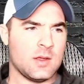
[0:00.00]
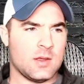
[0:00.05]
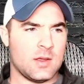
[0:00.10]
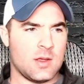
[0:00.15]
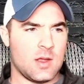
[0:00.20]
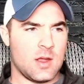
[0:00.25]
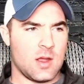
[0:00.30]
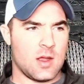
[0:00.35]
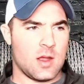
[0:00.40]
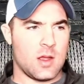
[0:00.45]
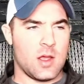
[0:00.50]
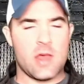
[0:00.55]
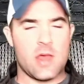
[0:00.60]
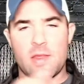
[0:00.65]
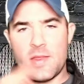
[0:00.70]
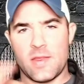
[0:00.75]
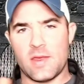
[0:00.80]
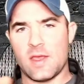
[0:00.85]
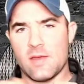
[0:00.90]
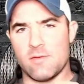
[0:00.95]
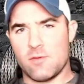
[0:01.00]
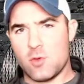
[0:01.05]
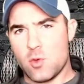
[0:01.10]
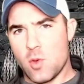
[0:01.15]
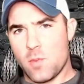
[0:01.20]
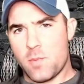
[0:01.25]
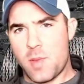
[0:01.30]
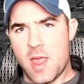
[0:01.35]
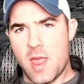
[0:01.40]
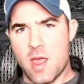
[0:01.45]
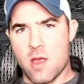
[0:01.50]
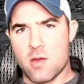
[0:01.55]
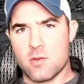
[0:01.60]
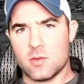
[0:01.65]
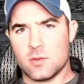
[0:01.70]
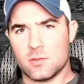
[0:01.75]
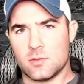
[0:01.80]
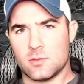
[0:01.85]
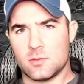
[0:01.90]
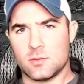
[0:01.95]
uh, and then they give you a payout
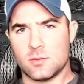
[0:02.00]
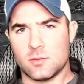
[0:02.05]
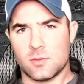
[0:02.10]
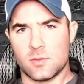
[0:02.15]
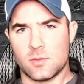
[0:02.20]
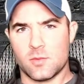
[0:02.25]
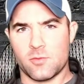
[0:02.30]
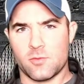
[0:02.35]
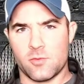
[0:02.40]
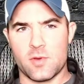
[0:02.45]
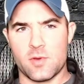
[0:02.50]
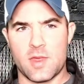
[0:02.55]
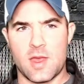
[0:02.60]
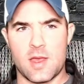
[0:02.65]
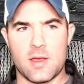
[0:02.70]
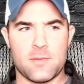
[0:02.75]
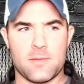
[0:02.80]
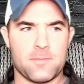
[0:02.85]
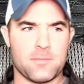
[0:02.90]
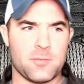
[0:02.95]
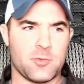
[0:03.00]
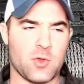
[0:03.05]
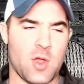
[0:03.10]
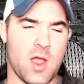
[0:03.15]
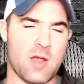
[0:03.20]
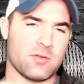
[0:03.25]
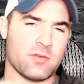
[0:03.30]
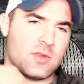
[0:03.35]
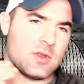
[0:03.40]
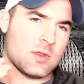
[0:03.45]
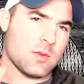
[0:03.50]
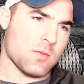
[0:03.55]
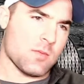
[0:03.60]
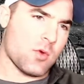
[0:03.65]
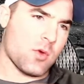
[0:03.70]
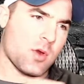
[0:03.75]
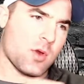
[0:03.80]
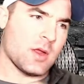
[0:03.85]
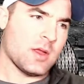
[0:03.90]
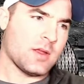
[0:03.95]
for that. So obviously, the
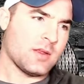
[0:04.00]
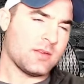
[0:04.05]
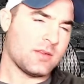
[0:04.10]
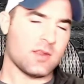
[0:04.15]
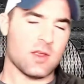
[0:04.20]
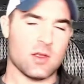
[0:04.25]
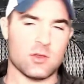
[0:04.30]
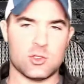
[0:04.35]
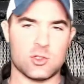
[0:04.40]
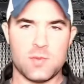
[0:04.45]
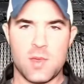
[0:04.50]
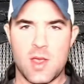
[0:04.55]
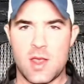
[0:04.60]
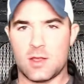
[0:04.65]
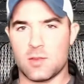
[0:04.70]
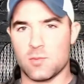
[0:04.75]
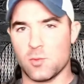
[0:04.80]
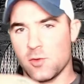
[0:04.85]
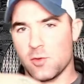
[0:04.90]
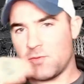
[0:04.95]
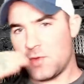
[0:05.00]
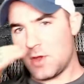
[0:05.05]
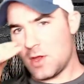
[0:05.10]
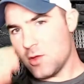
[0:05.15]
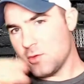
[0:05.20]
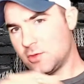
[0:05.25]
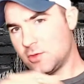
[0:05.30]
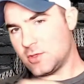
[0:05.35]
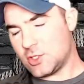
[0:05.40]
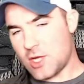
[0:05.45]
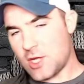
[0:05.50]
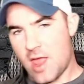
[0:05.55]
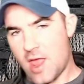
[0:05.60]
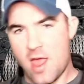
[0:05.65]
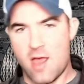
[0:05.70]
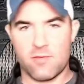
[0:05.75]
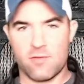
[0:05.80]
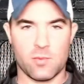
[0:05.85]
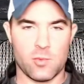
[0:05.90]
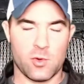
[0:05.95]
more sales you make, the more videos that you
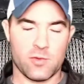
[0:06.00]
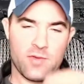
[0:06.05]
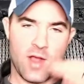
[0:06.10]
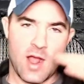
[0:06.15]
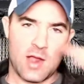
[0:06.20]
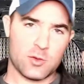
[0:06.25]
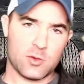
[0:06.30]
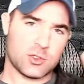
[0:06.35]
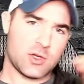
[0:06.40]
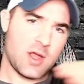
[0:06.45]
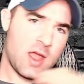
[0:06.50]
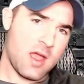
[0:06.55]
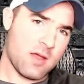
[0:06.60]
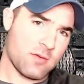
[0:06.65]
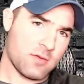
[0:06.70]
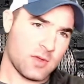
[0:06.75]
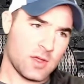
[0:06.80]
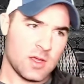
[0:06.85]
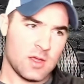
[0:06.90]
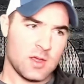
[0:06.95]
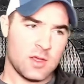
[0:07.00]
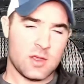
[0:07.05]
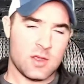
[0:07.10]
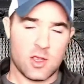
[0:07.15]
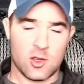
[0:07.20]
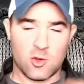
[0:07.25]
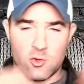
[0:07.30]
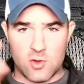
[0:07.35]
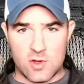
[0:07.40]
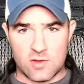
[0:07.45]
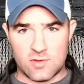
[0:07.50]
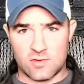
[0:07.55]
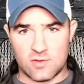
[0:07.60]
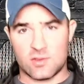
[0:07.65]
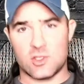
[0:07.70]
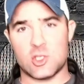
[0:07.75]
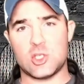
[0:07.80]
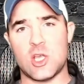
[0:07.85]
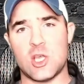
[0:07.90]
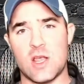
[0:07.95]
have, the more followers you have, increases
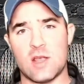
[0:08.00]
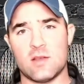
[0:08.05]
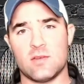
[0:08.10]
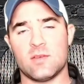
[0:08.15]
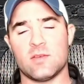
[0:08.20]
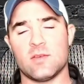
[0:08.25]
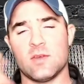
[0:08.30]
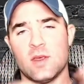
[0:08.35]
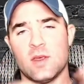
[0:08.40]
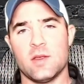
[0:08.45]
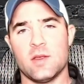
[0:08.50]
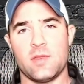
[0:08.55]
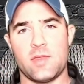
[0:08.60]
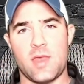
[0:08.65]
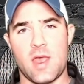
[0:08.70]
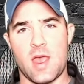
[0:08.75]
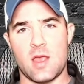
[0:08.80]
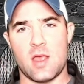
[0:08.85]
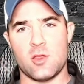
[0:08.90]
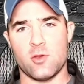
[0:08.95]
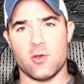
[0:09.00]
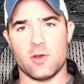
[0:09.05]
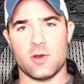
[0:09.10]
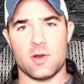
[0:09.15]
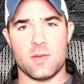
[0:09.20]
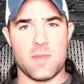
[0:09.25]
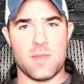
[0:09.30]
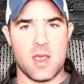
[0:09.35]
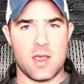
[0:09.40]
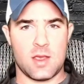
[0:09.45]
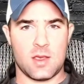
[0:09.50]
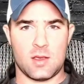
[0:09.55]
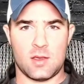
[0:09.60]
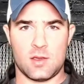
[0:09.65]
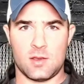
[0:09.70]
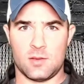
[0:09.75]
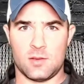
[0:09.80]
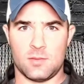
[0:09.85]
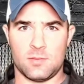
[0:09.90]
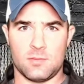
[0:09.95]
the chance that you're going to make,
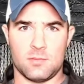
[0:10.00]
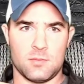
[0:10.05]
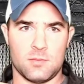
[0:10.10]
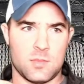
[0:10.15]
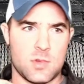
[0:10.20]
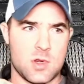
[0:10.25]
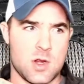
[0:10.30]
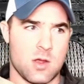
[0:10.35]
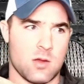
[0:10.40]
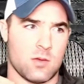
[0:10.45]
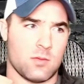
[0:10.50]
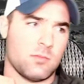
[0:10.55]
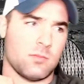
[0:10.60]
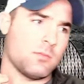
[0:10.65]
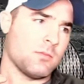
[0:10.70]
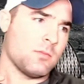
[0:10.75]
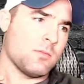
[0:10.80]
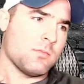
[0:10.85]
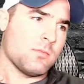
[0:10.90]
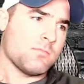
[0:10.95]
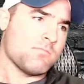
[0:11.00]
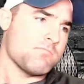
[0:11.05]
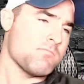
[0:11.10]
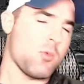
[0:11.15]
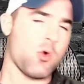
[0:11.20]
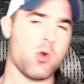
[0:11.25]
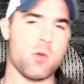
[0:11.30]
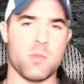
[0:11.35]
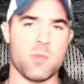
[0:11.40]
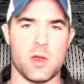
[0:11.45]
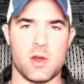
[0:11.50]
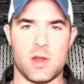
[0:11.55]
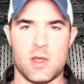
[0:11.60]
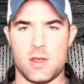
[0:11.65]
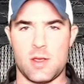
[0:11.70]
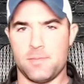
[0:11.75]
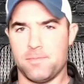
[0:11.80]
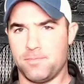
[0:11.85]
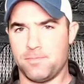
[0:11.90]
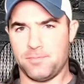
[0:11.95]
you know, more money,
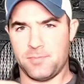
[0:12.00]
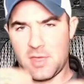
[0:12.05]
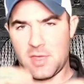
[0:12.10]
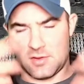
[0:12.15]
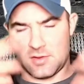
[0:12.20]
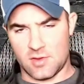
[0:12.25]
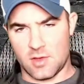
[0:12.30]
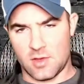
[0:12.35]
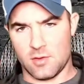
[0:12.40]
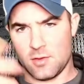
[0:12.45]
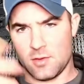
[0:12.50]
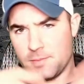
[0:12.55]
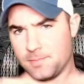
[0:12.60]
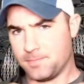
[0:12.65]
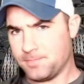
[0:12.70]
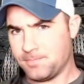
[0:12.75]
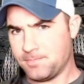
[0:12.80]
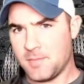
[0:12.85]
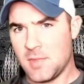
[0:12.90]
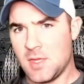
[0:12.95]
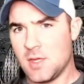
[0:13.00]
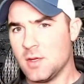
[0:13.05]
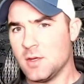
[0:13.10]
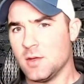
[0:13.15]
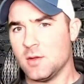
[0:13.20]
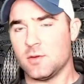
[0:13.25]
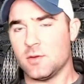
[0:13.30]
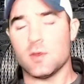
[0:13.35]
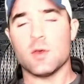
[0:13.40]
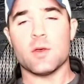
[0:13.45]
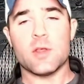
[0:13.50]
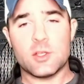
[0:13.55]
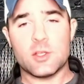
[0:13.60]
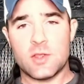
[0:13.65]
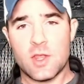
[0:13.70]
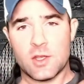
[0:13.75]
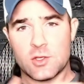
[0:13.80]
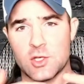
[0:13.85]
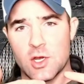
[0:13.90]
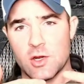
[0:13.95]
etc. So
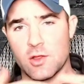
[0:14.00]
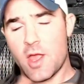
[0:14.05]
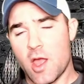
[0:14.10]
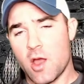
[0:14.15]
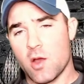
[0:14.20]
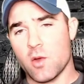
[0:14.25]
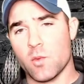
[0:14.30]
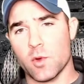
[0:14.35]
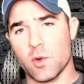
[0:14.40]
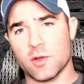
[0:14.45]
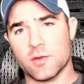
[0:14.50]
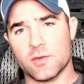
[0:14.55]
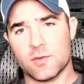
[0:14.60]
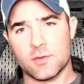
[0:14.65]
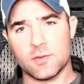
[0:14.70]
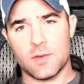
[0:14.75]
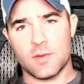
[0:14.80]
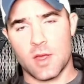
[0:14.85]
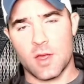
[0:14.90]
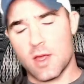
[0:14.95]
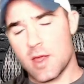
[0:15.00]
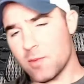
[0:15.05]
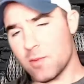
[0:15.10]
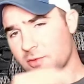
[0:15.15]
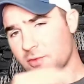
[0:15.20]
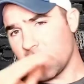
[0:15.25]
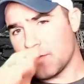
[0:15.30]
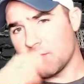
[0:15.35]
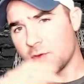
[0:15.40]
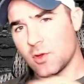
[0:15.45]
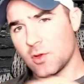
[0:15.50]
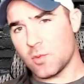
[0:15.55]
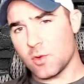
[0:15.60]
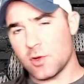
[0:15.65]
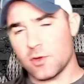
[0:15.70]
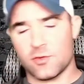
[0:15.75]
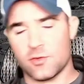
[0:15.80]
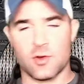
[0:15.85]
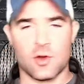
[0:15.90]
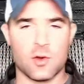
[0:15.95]
that's generally it works. Uh, Amazon's a good one
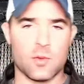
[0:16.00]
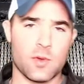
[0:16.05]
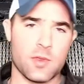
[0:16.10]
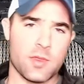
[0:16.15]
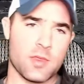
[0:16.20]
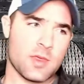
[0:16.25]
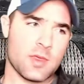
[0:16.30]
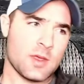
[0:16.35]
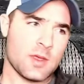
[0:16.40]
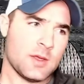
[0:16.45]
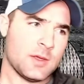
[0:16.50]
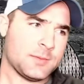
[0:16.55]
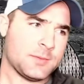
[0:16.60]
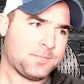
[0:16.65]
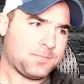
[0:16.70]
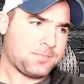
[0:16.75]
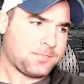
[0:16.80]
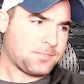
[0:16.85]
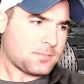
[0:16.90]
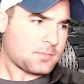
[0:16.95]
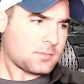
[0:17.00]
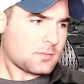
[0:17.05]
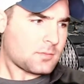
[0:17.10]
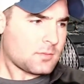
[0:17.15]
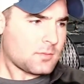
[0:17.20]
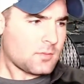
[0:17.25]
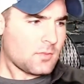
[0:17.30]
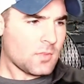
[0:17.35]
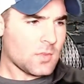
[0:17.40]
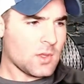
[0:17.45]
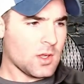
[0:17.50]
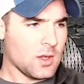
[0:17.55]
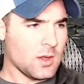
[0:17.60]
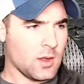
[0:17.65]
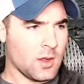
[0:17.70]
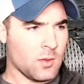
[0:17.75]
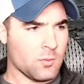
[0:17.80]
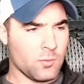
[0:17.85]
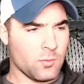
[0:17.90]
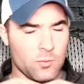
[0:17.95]
to start with.
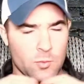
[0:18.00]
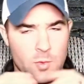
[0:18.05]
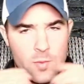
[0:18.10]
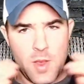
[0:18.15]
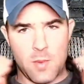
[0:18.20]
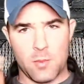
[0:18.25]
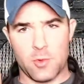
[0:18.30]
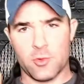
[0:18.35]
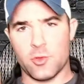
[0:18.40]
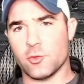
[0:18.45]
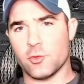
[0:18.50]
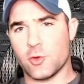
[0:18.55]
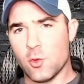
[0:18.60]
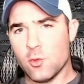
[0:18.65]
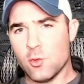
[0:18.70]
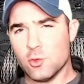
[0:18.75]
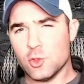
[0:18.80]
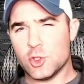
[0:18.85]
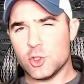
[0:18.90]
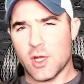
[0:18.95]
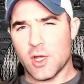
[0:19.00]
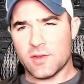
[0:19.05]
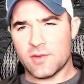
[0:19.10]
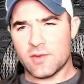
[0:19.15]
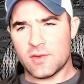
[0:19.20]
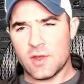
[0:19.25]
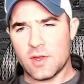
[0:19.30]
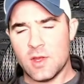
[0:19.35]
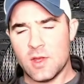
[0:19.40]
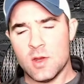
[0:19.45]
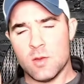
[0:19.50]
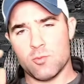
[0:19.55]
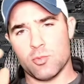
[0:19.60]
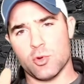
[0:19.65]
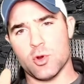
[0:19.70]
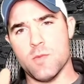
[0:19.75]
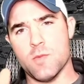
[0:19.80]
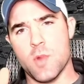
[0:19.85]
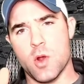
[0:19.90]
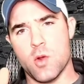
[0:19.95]
Um, remember though, don't just
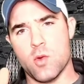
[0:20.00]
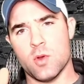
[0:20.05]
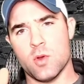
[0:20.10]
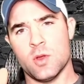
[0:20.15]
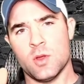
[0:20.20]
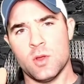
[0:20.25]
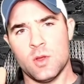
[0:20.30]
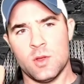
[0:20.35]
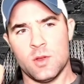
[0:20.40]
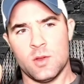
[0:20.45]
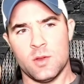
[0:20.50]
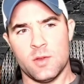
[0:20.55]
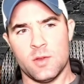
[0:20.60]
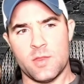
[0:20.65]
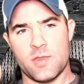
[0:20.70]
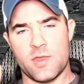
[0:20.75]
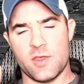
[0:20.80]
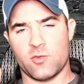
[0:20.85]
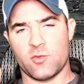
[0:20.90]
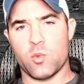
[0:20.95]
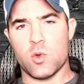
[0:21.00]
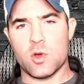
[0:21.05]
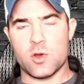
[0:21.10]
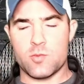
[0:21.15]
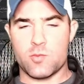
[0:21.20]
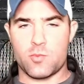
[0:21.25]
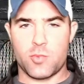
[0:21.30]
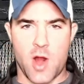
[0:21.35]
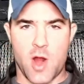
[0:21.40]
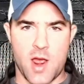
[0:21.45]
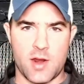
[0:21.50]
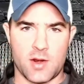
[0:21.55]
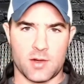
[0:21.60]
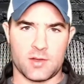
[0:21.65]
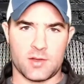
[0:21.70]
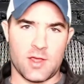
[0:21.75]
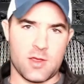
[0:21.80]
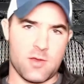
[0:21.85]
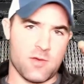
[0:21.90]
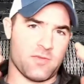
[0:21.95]
promote this one product
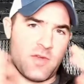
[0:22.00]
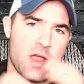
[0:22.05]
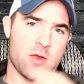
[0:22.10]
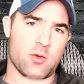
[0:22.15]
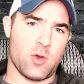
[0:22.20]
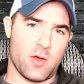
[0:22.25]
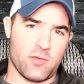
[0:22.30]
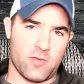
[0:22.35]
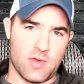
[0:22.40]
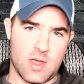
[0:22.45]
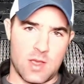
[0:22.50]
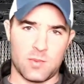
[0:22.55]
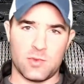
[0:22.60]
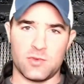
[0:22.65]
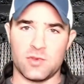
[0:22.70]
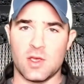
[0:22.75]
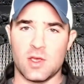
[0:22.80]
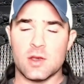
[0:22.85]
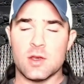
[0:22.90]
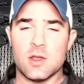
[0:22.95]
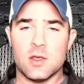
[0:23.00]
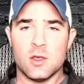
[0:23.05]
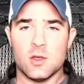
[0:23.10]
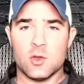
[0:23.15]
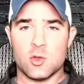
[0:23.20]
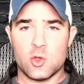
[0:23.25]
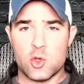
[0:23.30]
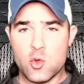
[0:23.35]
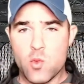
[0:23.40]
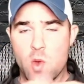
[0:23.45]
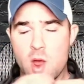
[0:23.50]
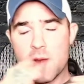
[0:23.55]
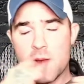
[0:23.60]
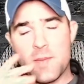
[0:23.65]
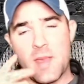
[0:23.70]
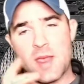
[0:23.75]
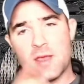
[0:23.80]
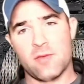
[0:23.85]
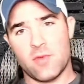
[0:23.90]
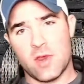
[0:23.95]
that you find off of Amazon. You want to
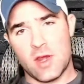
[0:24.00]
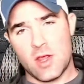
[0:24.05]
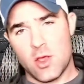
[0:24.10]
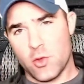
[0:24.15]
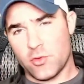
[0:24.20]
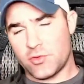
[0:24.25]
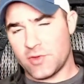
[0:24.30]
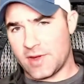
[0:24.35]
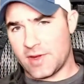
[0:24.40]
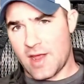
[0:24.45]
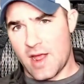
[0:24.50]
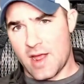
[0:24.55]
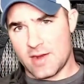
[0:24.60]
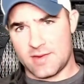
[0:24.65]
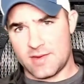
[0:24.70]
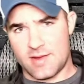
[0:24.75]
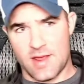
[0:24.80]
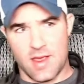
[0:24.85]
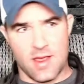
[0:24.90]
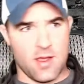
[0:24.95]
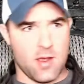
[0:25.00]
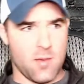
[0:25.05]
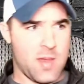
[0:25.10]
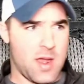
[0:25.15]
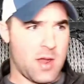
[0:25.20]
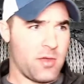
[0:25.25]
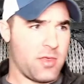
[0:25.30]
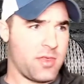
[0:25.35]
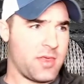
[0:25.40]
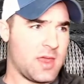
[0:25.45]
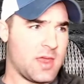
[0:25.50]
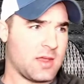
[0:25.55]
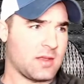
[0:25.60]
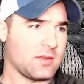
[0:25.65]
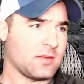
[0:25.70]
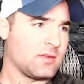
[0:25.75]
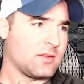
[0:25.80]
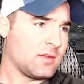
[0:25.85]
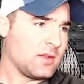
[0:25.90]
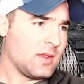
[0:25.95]
make videos and content about things